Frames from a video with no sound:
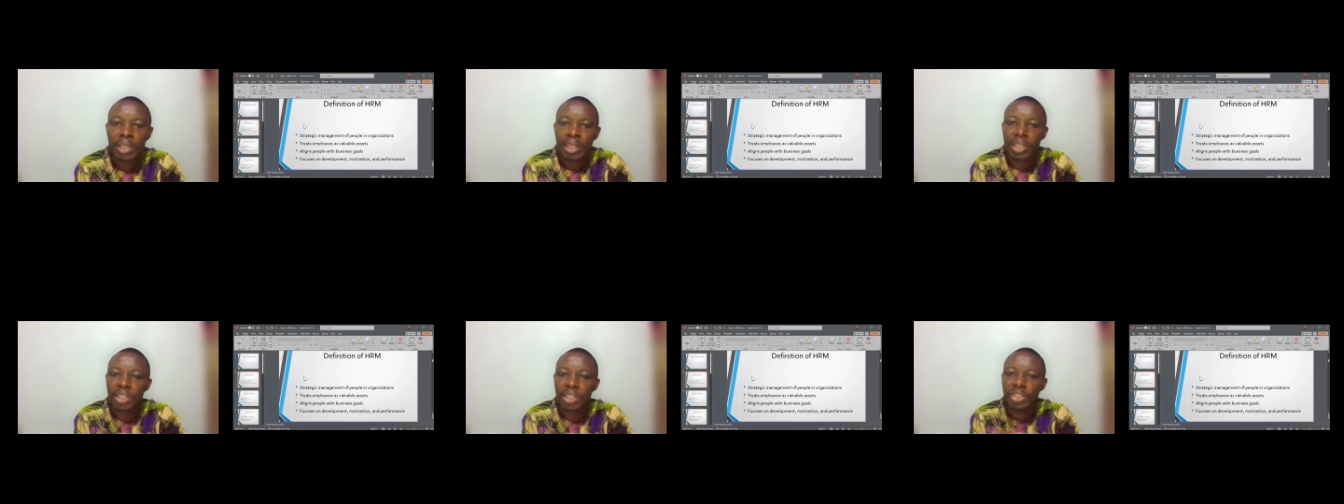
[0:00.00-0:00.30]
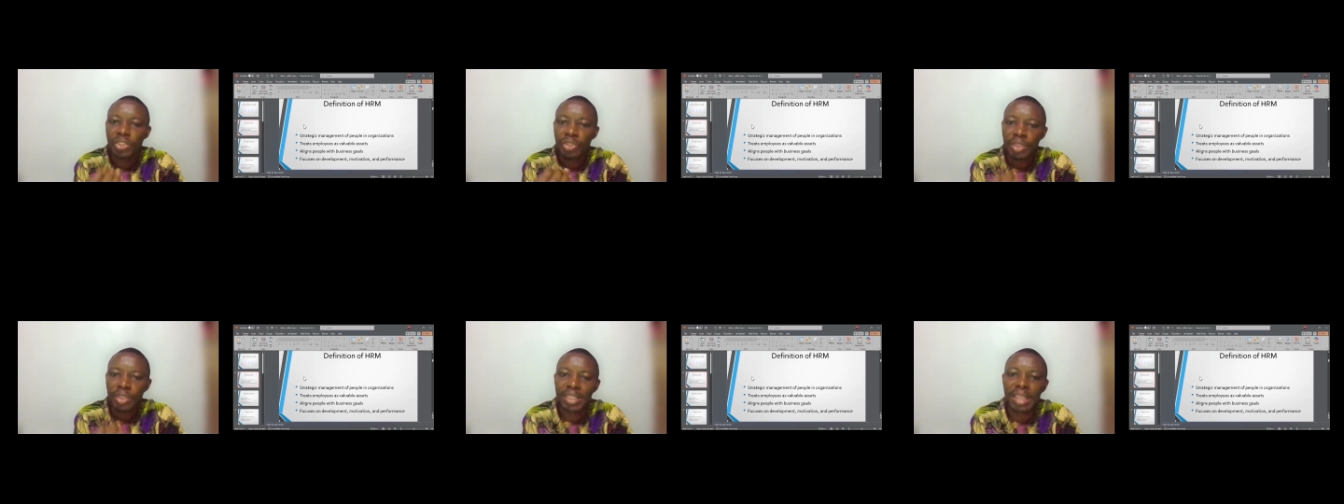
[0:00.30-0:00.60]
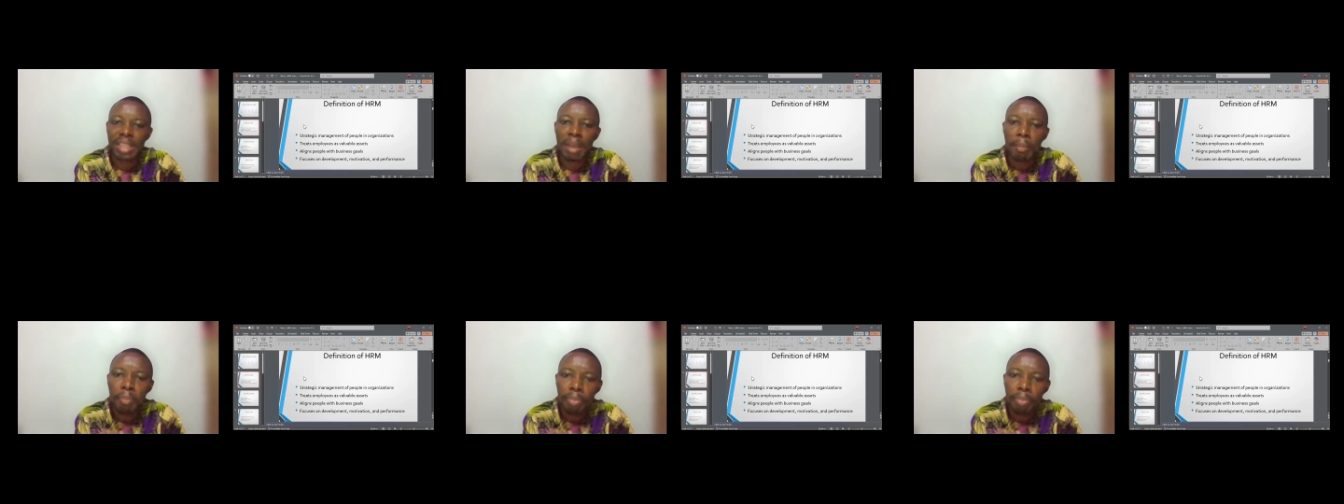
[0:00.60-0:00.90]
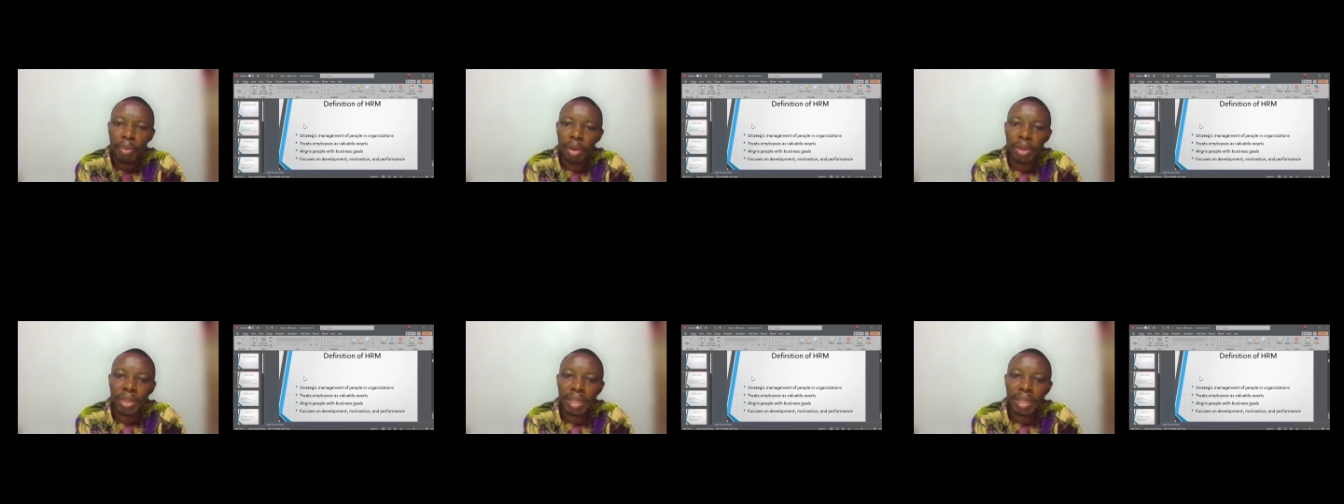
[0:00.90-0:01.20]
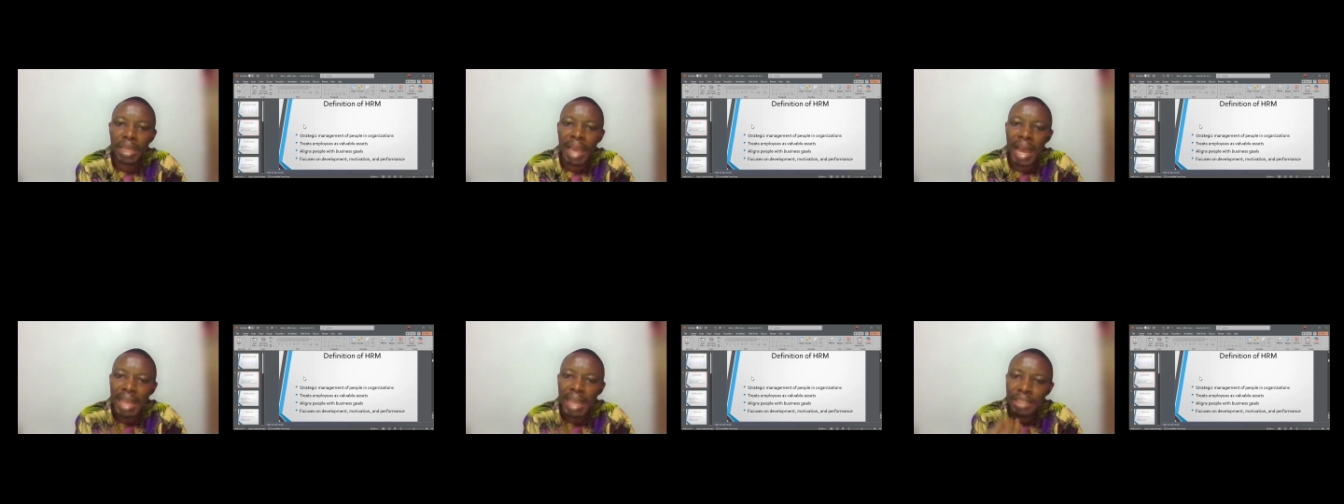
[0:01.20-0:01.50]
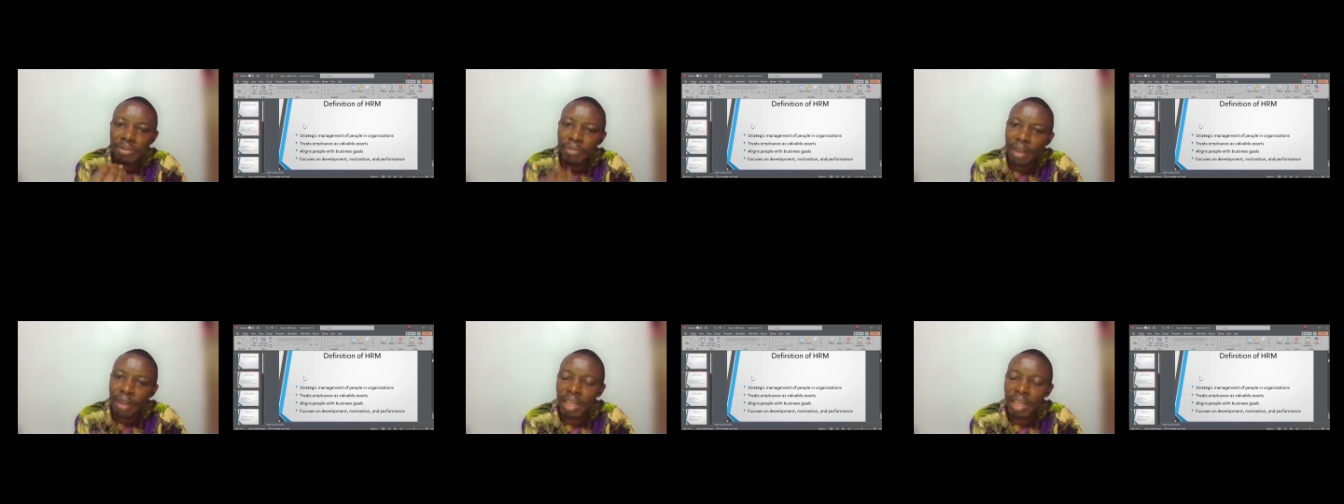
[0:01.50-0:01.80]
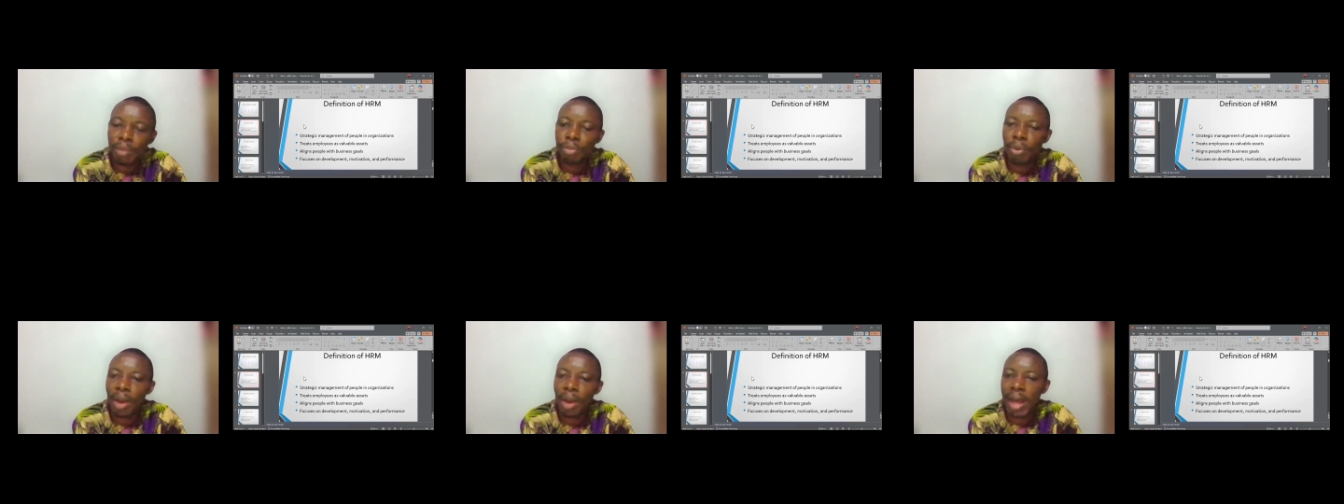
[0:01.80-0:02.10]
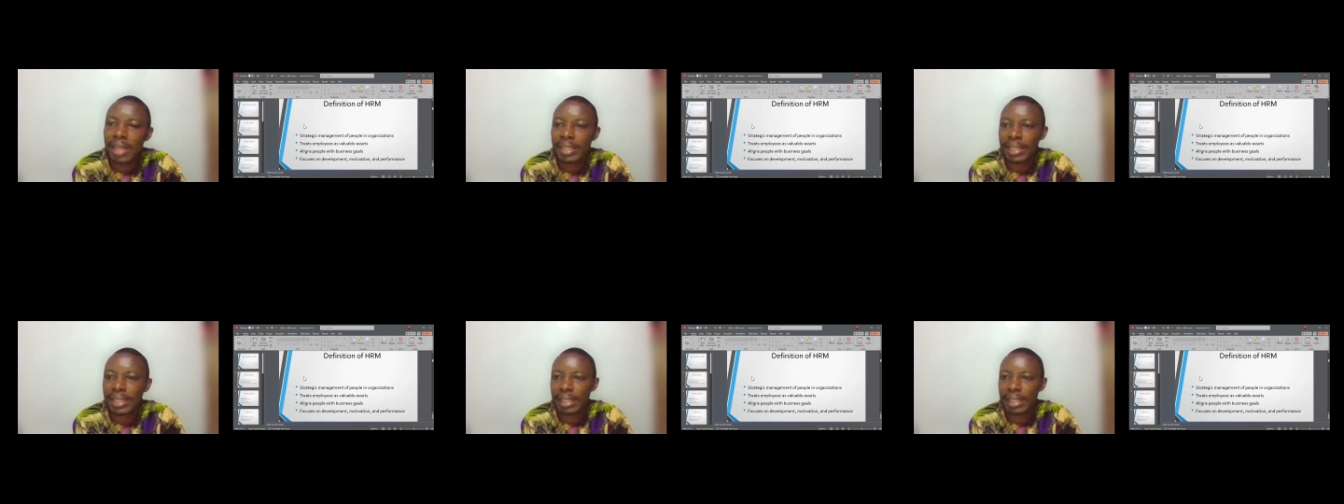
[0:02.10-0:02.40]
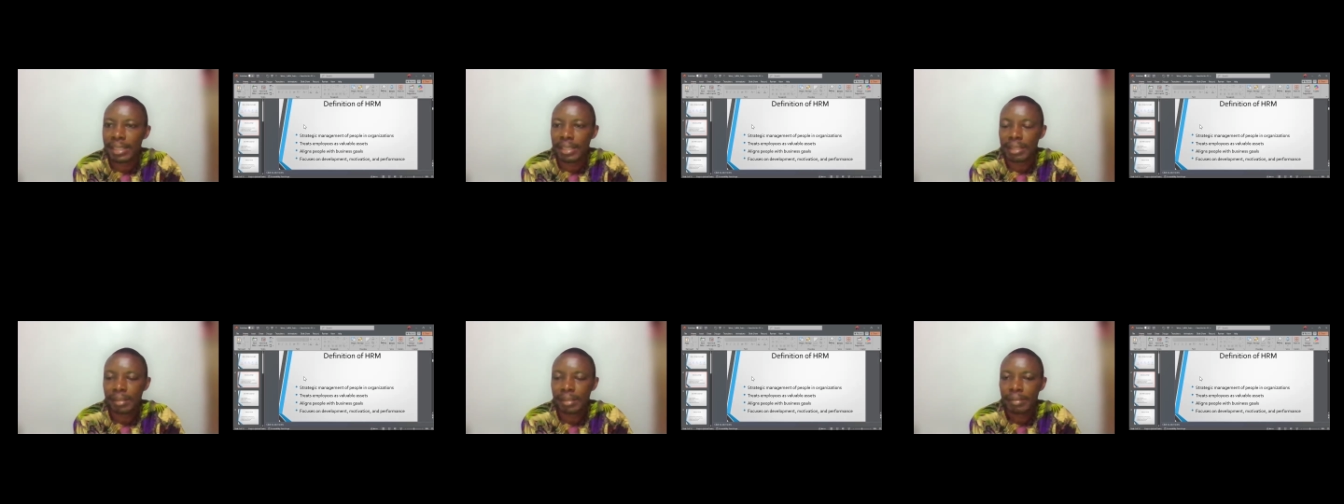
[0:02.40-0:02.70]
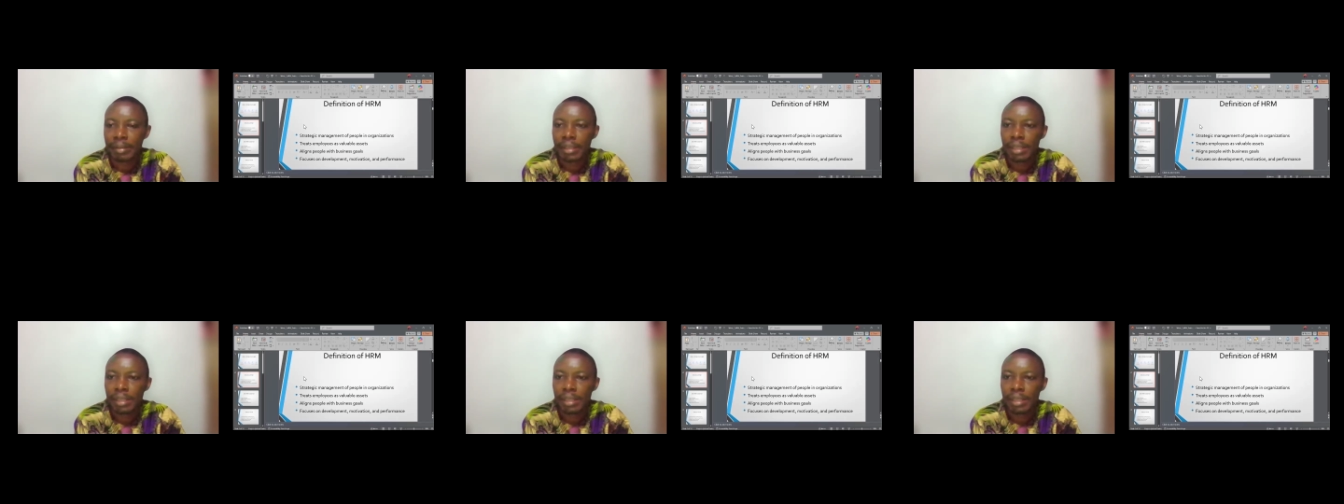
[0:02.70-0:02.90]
it treats employee as valuable assets.